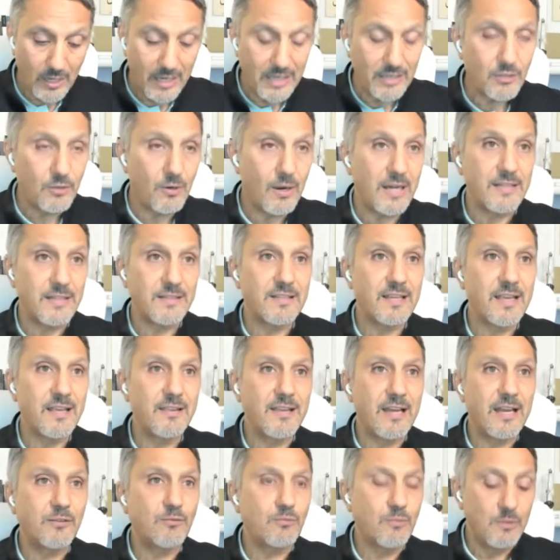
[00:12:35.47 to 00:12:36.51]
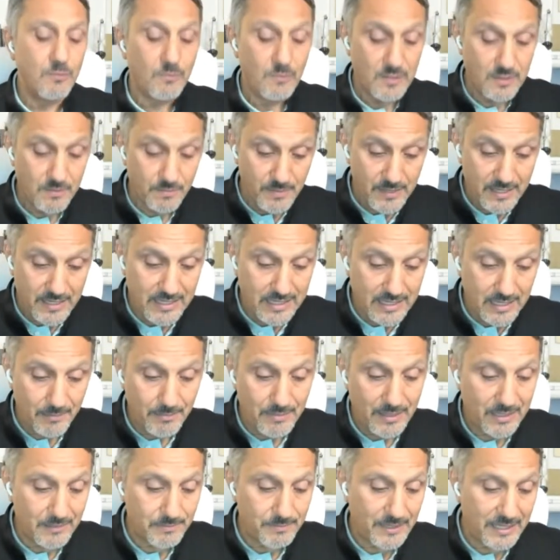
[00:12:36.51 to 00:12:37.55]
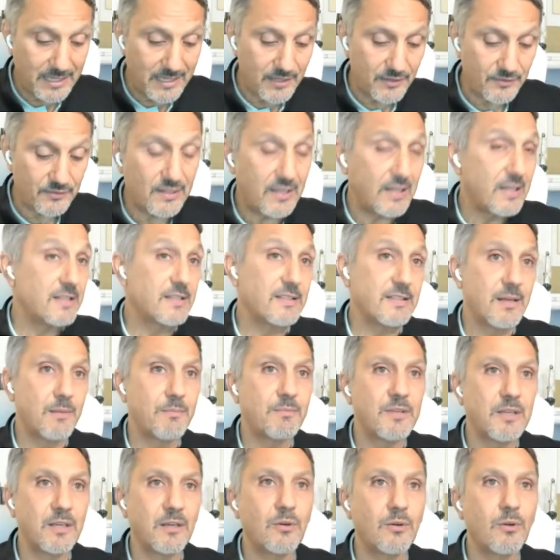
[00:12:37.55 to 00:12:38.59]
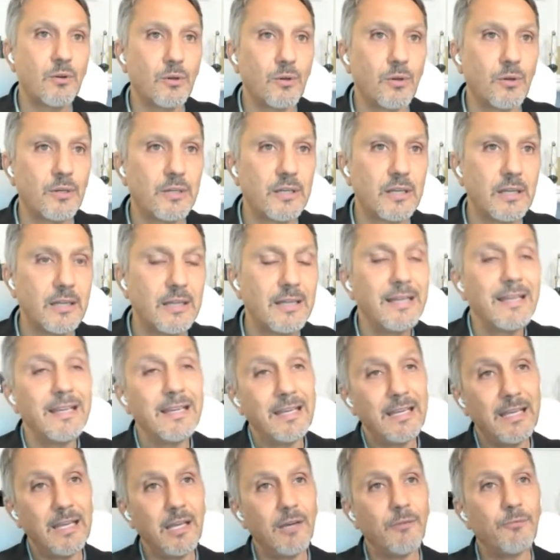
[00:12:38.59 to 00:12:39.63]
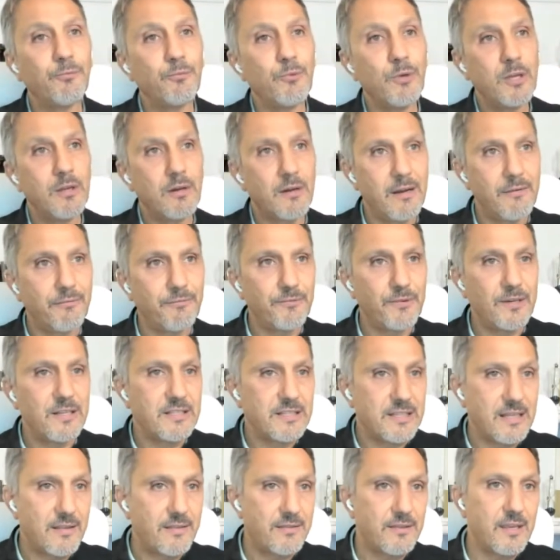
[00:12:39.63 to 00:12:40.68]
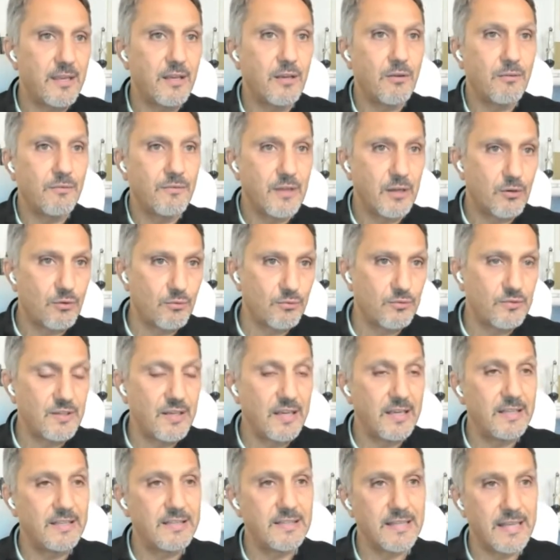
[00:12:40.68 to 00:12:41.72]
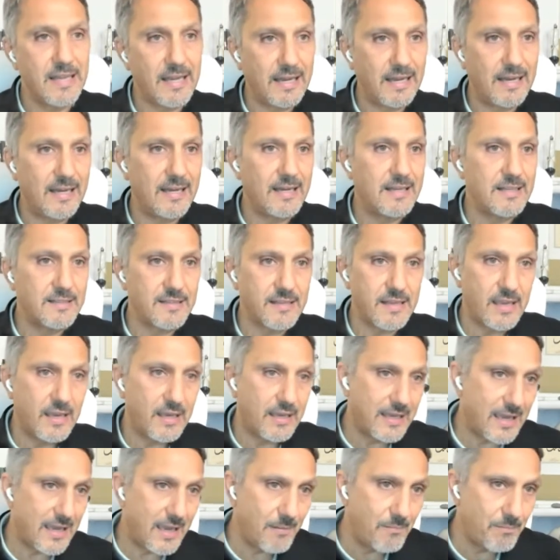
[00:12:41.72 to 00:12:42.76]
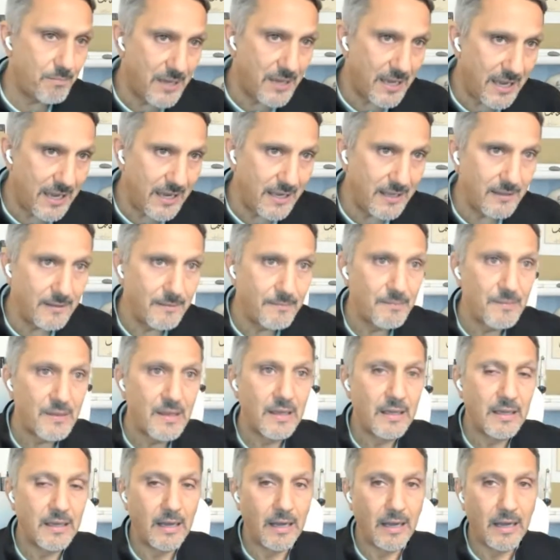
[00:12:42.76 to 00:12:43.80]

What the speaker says: Why do I say that when we speak about Palestine as something colonial? If we reference and think of the Crusades as a campaign